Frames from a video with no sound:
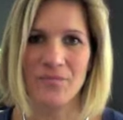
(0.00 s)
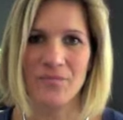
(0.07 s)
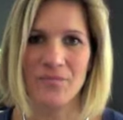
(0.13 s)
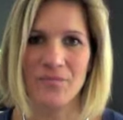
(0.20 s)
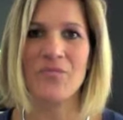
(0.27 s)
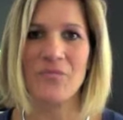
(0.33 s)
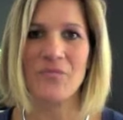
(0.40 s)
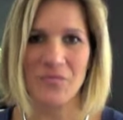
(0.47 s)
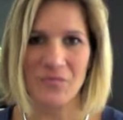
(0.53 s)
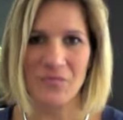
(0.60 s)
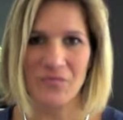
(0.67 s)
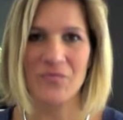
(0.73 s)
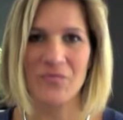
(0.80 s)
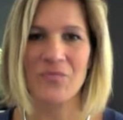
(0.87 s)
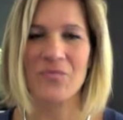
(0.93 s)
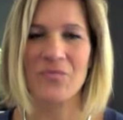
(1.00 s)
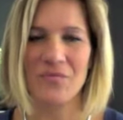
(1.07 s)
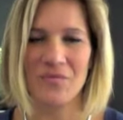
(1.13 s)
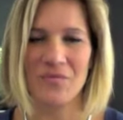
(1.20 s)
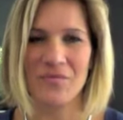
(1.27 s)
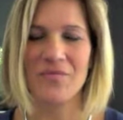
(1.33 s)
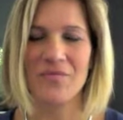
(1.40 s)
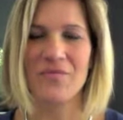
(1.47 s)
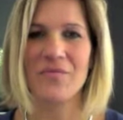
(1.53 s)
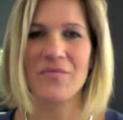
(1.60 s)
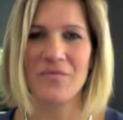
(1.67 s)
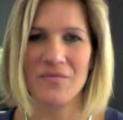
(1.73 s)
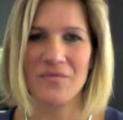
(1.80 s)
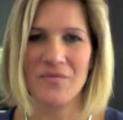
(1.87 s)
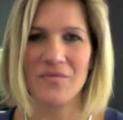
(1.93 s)

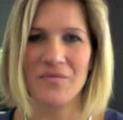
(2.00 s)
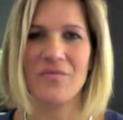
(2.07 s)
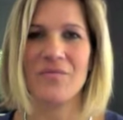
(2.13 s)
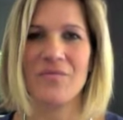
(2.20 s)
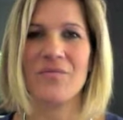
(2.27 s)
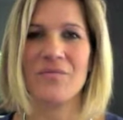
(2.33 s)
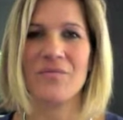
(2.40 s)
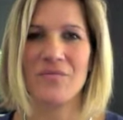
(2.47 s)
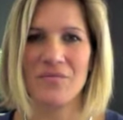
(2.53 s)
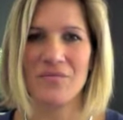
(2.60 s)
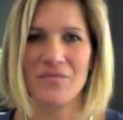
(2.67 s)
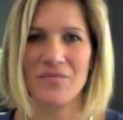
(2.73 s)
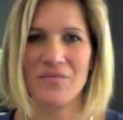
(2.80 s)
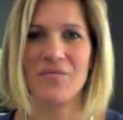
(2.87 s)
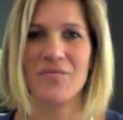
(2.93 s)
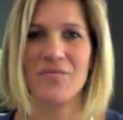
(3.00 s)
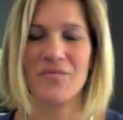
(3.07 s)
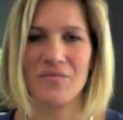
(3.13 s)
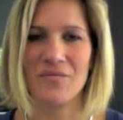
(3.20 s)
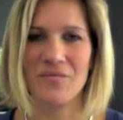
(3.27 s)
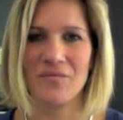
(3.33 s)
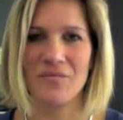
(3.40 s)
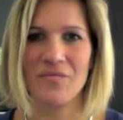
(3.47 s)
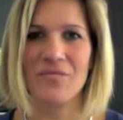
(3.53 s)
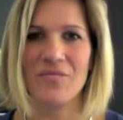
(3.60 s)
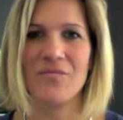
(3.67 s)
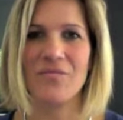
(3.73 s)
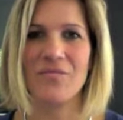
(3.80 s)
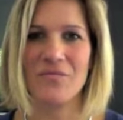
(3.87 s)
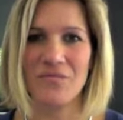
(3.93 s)

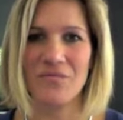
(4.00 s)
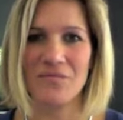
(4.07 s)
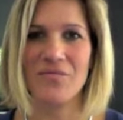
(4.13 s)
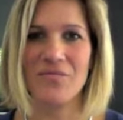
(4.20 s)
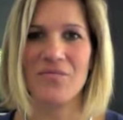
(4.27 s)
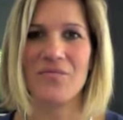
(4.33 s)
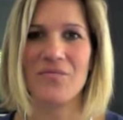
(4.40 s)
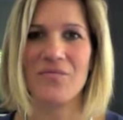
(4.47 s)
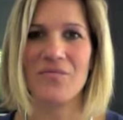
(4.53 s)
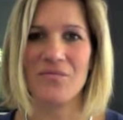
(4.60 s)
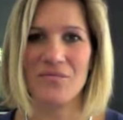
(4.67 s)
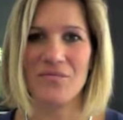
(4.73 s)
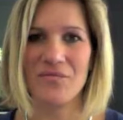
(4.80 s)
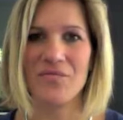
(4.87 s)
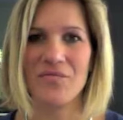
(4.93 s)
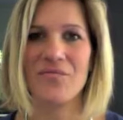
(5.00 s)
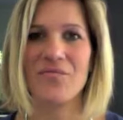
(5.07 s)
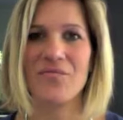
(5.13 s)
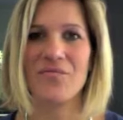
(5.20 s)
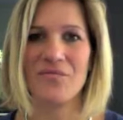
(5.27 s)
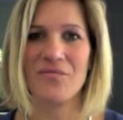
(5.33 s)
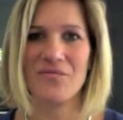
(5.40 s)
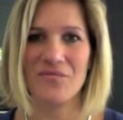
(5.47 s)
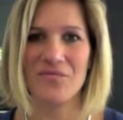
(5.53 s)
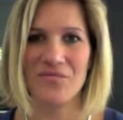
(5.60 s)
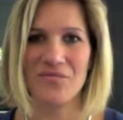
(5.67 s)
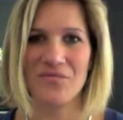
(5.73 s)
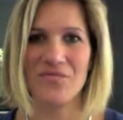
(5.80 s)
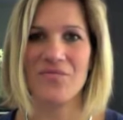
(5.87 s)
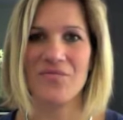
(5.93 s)
This person isn't speaking.